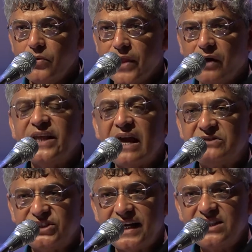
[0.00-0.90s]
Now they
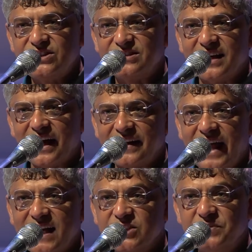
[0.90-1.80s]
have changed,
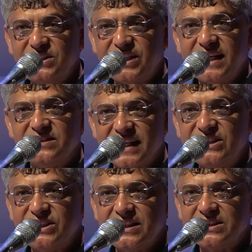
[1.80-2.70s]
and as we change,
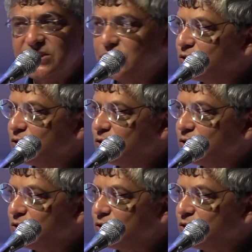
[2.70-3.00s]
they change us.